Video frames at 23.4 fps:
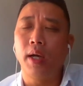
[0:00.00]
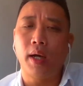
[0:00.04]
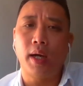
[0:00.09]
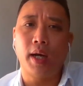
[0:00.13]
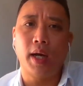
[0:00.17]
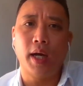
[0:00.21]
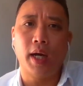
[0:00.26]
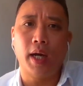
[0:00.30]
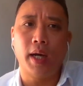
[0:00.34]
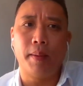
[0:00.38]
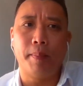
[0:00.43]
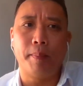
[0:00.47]

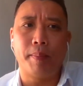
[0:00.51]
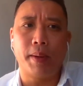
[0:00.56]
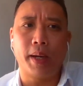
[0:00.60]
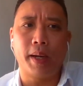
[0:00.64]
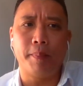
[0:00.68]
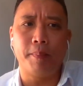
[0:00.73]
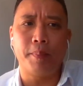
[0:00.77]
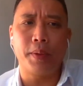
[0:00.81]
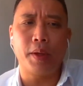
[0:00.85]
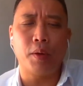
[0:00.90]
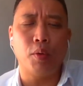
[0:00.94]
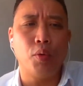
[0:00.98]
um, but
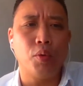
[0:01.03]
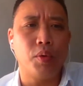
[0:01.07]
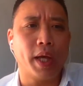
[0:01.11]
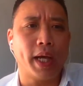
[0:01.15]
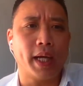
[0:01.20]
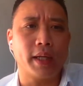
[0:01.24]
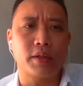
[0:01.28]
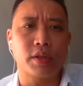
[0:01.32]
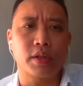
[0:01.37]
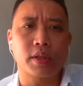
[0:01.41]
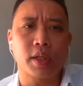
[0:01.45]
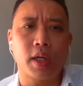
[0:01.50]
all
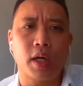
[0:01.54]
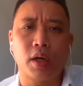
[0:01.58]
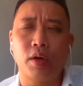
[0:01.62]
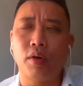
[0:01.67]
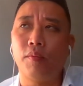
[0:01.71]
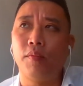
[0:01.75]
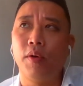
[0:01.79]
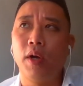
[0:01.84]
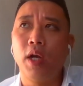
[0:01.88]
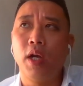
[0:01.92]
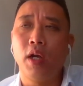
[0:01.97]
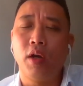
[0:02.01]
that just kind of
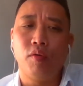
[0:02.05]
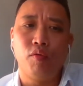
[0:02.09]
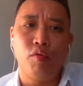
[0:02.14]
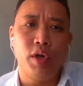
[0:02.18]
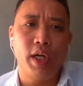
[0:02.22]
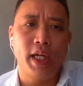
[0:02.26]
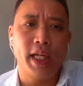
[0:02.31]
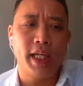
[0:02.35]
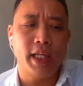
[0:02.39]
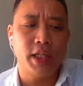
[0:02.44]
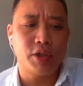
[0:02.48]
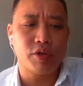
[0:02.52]

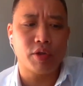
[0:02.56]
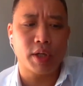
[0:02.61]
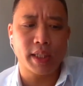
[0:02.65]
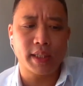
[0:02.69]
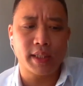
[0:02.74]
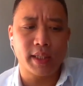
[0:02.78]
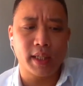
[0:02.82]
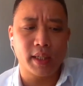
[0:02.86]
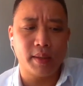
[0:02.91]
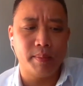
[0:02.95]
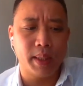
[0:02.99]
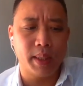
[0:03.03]
really
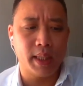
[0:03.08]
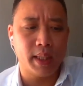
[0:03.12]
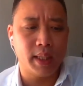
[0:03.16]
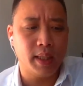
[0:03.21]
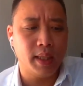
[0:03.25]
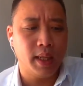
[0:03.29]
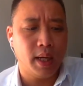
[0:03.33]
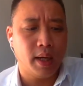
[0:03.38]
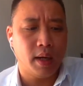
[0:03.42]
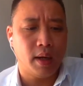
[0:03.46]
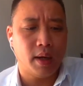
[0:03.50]
interested me.